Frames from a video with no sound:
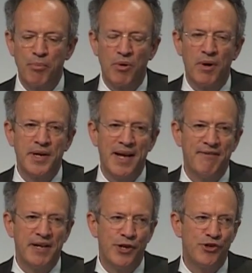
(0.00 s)
broad
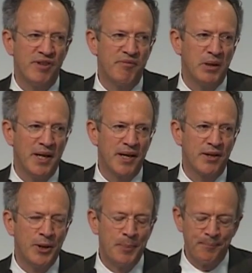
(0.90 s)
definition of
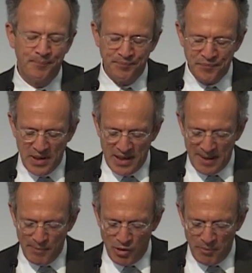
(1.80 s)
political,
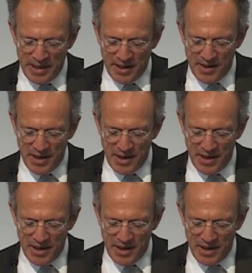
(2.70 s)
albeit